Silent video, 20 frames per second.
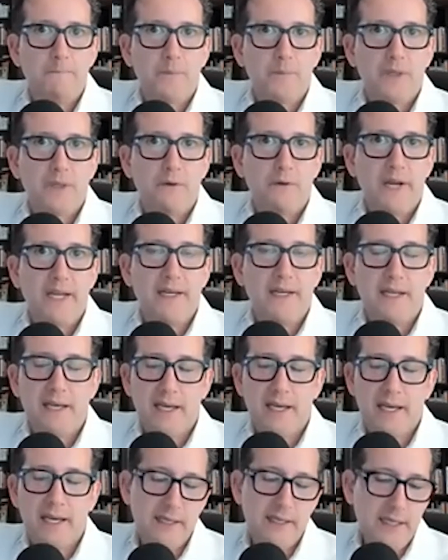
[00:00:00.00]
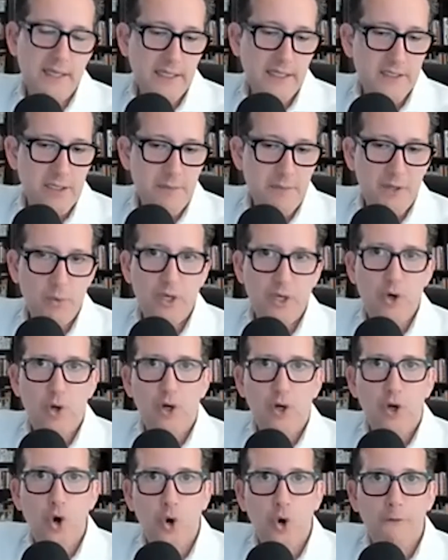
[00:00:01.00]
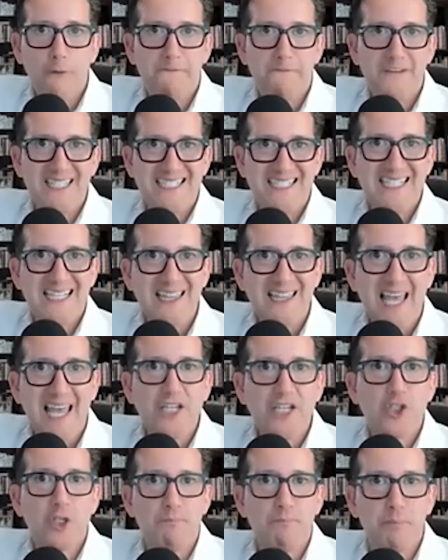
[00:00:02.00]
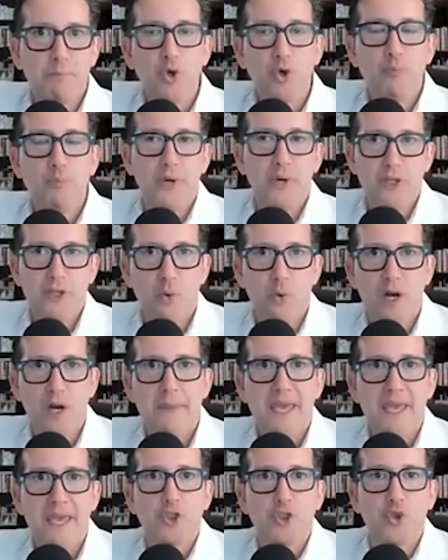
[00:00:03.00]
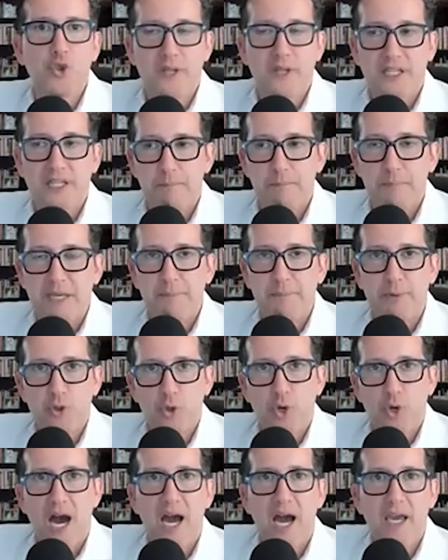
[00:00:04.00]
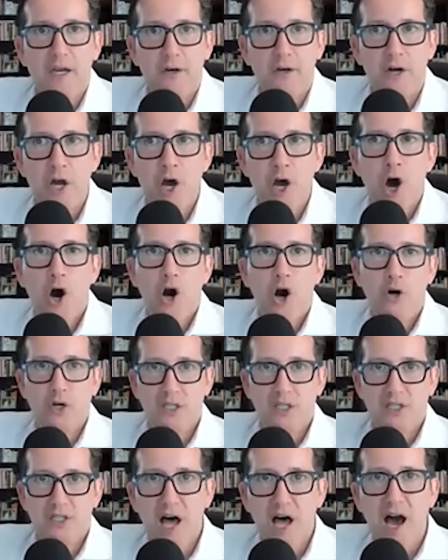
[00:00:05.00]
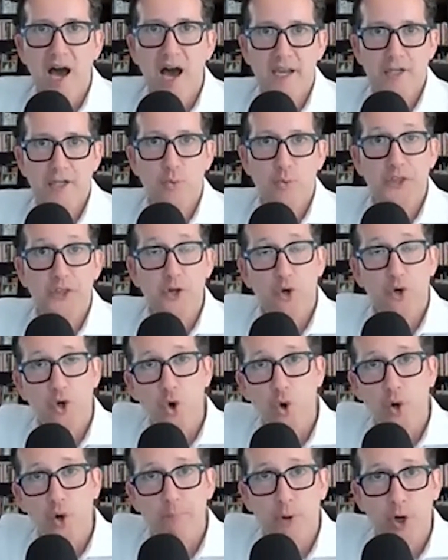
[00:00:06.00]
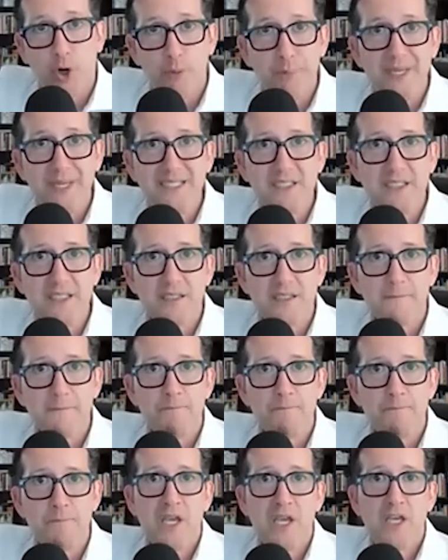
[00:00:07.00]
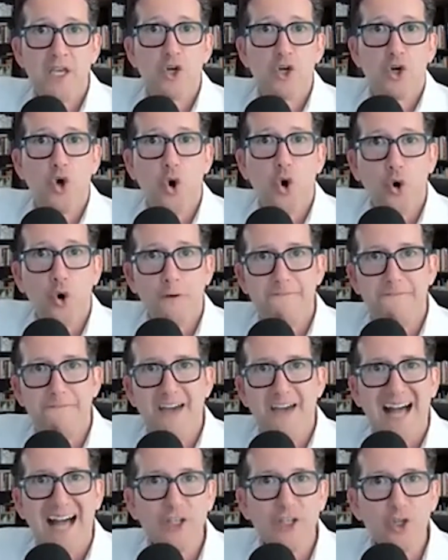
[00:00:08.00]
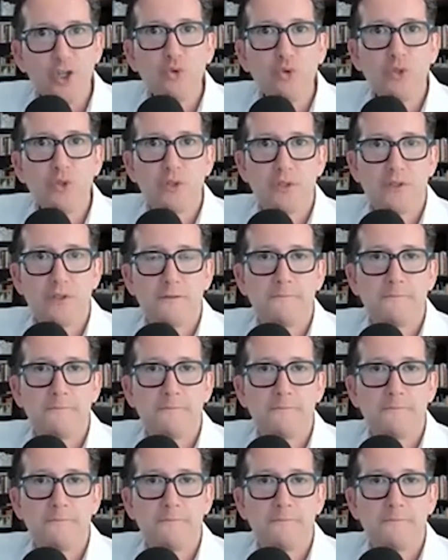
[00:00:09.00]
right? It's something we call a core fit selection blueprint. You want to make sure that the people you hire are aligned with your core purpose, your core values,